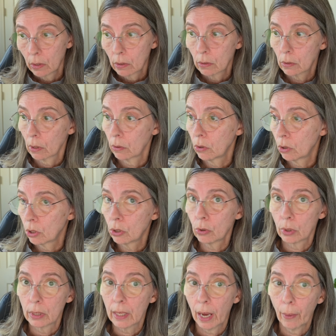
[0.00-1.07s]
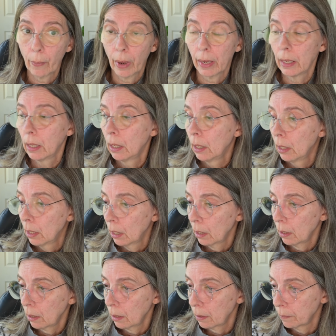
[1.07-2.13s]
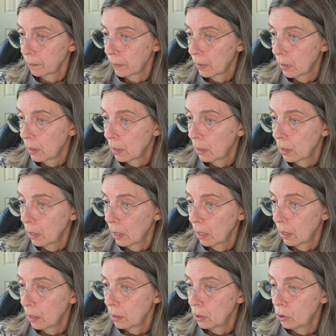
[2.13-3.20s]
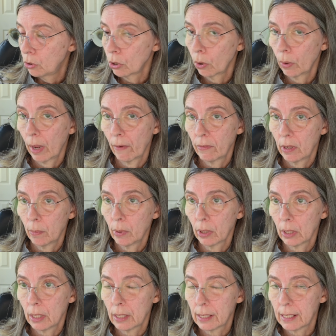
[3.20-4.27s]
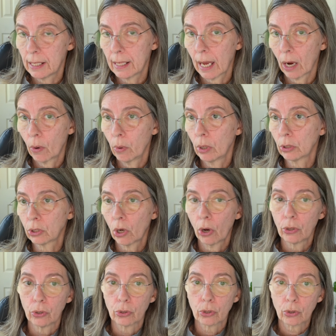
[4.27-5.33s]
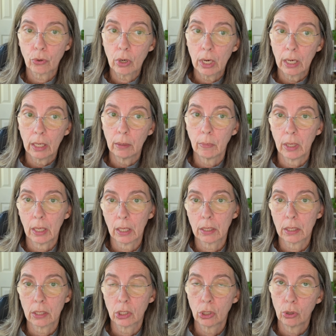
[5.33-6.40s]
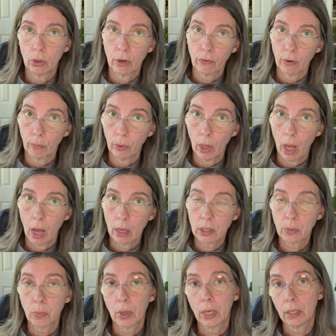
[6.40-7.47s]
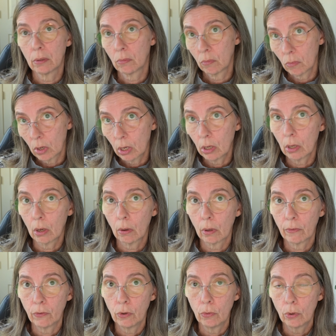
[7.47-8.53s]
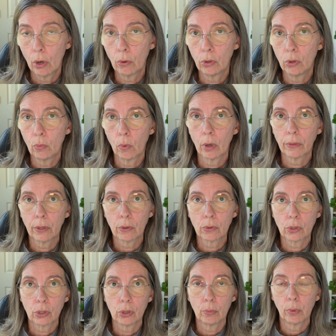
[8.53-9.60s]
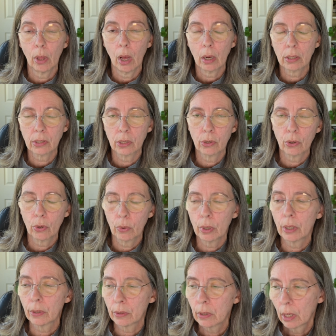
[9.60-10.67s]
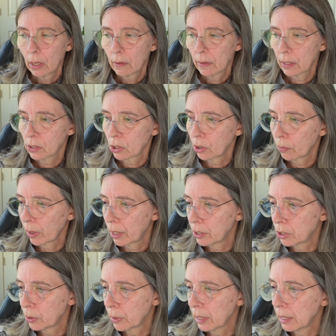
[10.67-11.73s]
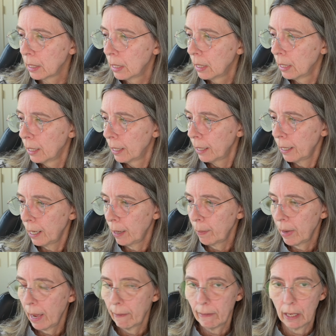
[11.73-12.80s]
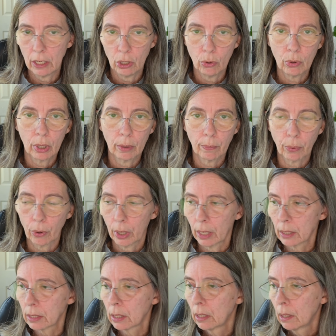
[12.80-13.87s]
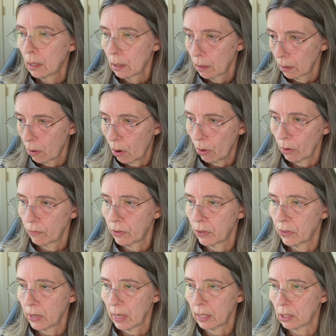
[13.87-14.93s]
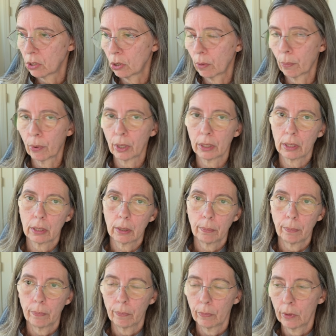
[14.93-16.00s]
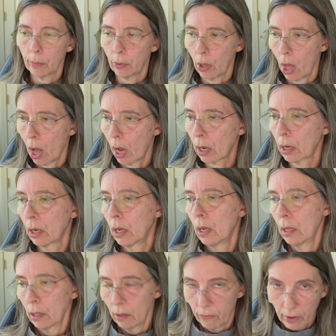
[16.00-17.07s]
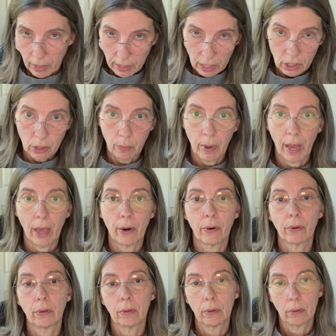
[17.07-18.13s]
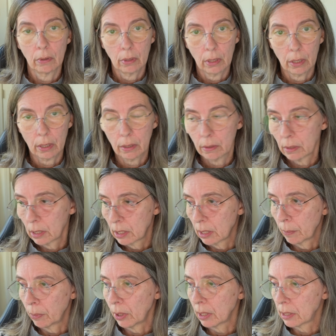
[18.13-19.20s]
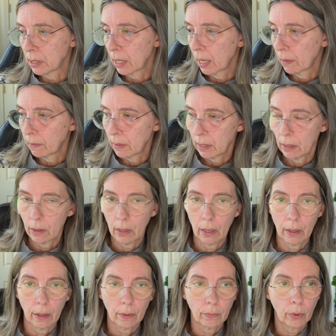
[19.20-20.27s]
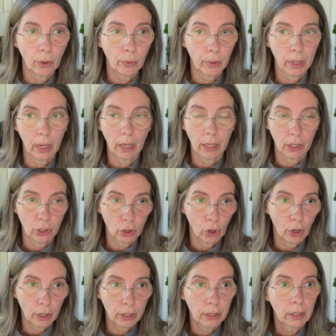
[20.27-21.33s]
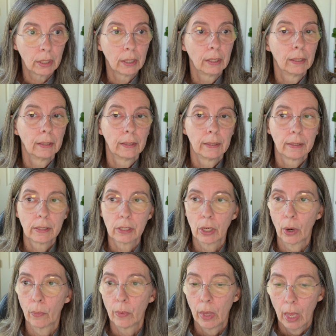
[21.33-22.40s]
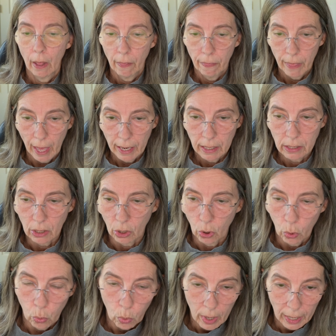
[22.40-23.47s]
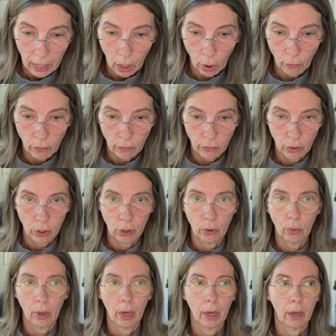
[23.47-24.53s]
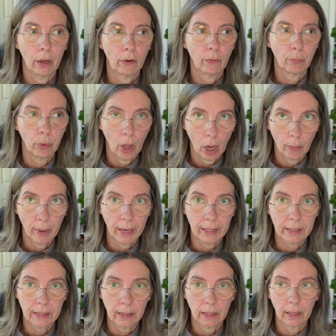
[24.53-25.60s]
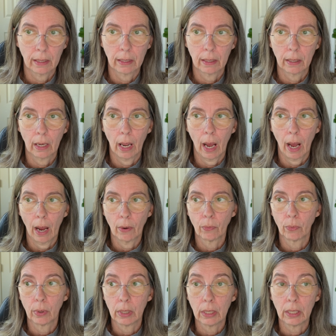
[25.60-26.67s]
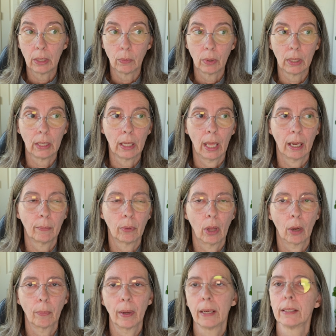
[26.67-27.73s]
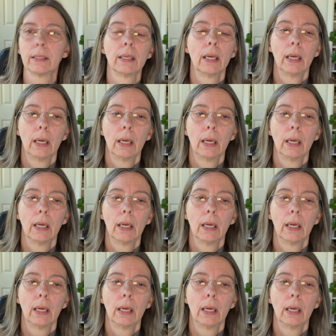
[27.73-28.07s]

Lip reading: So you can do it that way. You don't have the ability to see that quilt on your screen because it's two different blocks, but you know, if you know you want those two blocks in your quilt, that's a good way to do it. And then you can print all of the things. You can print the block, the foundation pattern, the templates, and the rotary cutting chart. So that is a quick overview of BlockBase, and I really, really like BlockBase.